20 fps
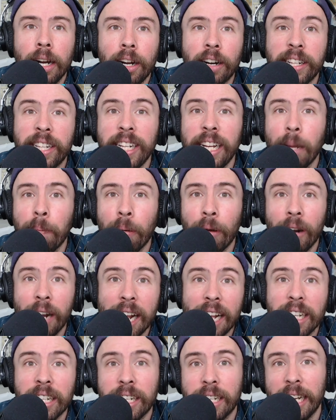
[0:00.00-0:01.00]
Garcia
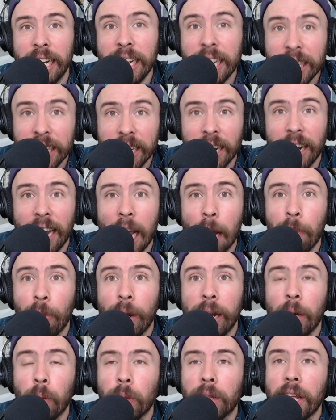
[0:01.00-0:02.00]
Perez is
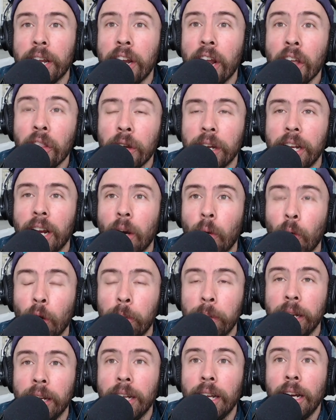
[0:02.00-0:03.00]
collaborating with another young
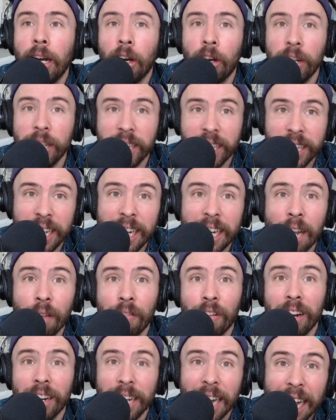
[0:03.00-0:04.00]
woman, Cristina
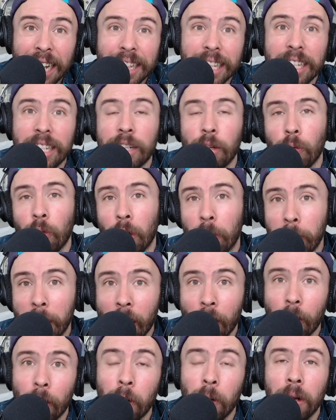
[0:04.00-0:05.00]
Fernandez
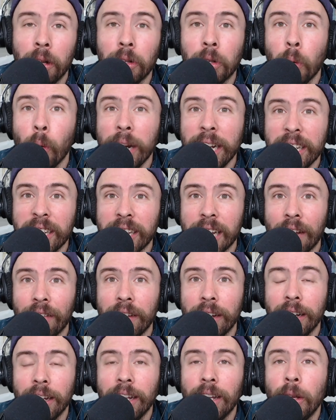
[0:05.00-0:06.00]
Romero,
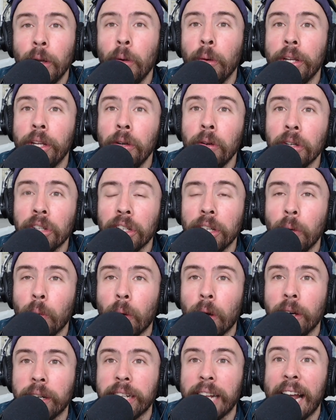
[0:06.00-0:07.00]
27, who usually
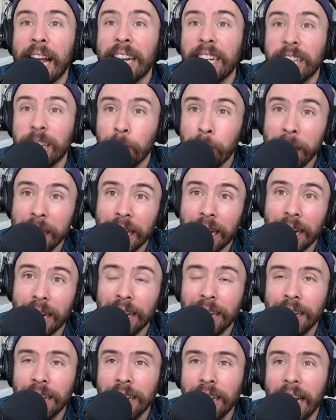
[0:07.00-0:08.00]
works at
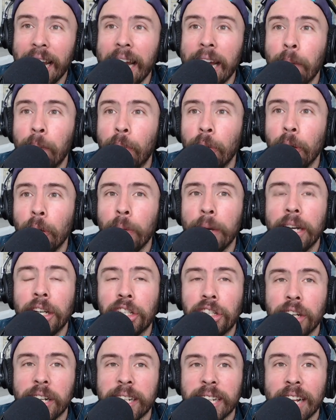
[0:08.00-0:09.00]
Espiga, a brewery
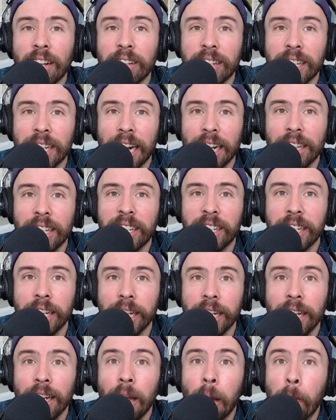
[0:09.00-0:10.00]
just outside the
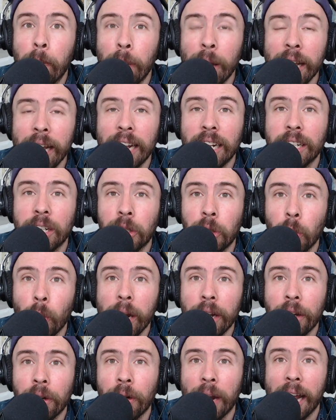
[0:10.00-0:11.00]
city, but has
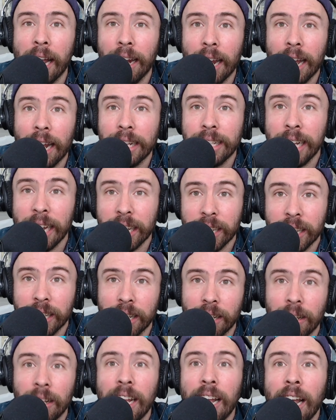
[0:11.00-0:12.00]
joined her at La
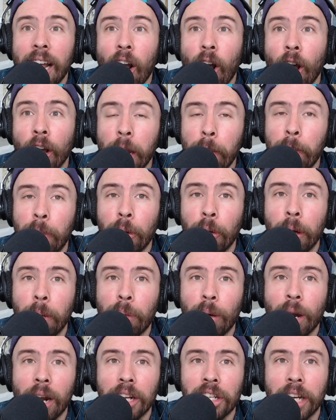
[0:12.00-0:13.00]
Textil on a
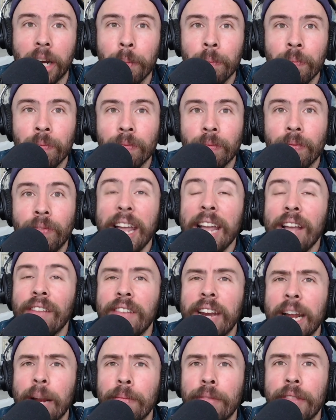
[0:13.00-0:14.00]
brewing project. They
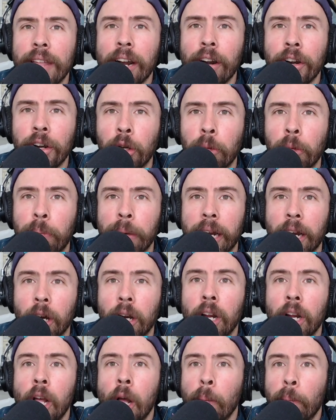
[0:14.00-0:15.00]
have named their new
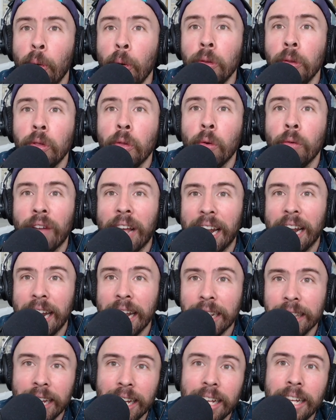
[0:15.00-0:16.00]
beer Punto
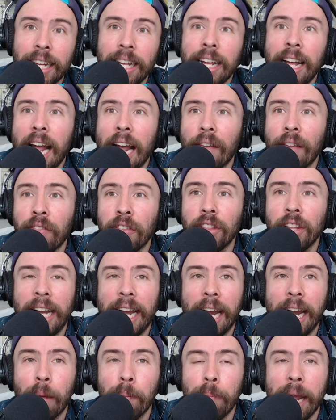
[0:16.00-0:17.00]
Violeta after the
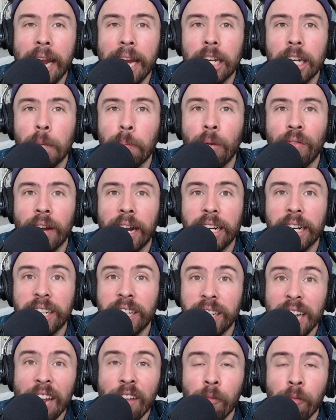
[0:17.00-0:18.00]
campaign to provide
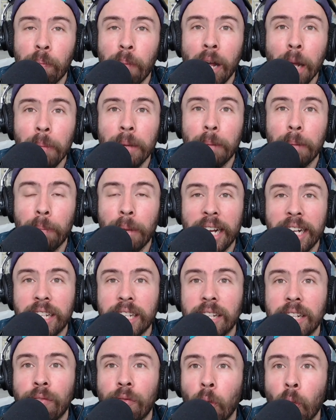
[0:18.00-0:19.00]
safe public
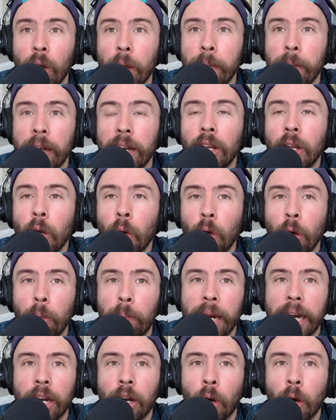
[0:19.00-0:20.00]
places for women who are
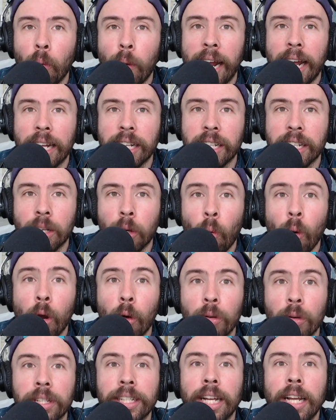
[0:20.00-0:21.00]
being harassed.
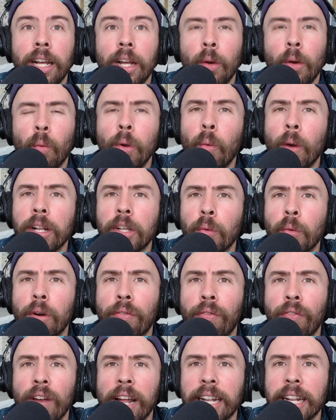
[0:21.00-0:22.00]
Quote, We want to
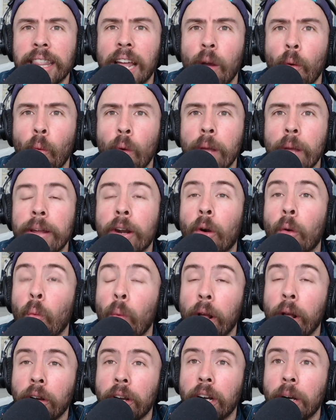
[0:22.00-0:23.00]
reflect that women are
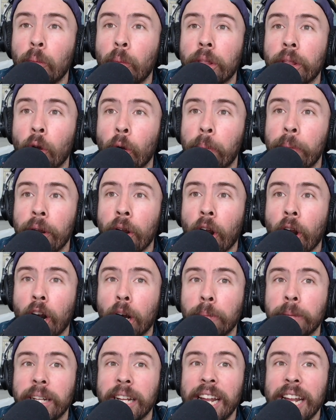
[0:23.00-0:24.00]
welcome with open
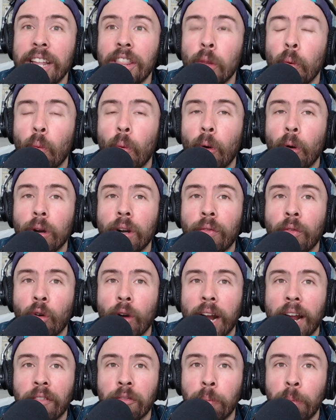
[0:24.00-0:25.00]
arms in the world of
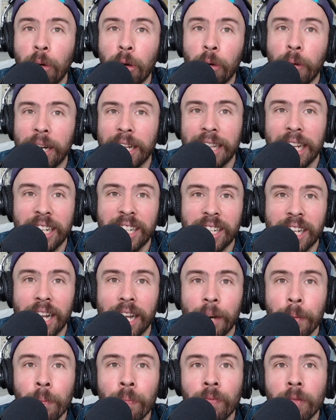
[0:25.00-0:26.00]
craft brewing, they
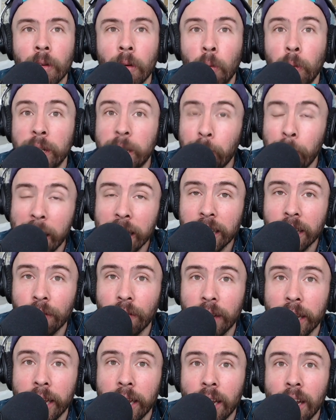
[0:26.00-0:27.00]
said.
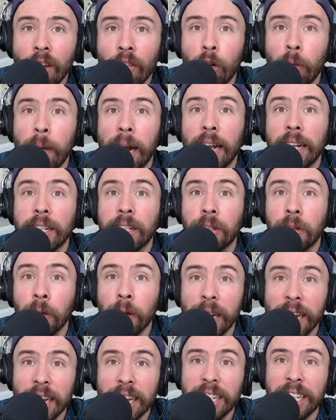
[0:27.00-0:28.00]
Respectively, from
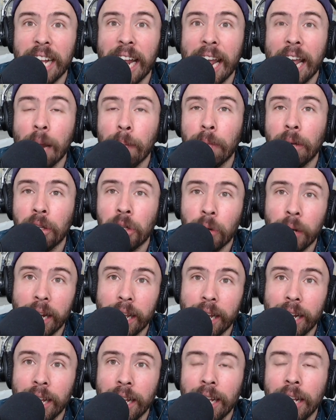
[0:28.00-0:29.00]
Asturias and
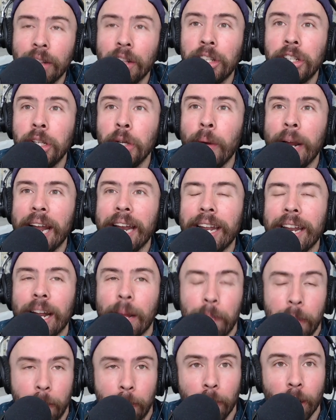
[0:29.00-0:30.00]
Madrid, the two ended
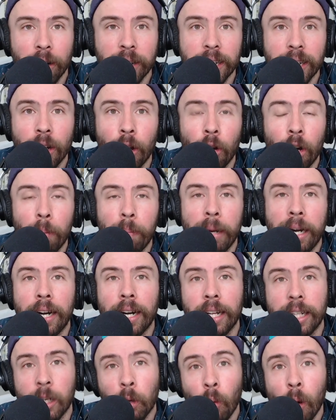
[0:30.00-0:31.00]
up in Barcelona
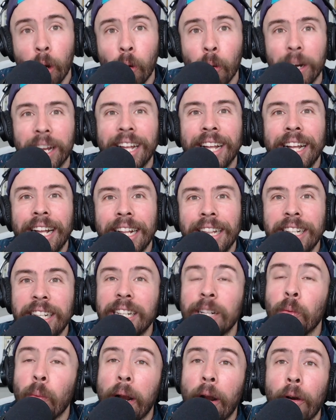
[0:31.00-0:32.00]
because, quote,
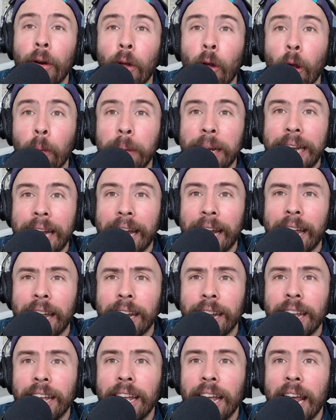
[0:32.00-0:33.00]
this is where it all
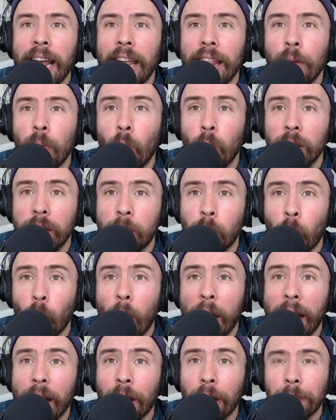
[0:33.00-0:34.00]
began and was
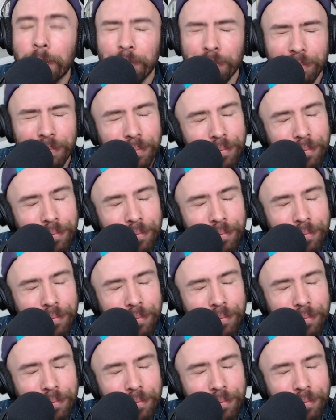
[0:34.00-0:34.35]
where,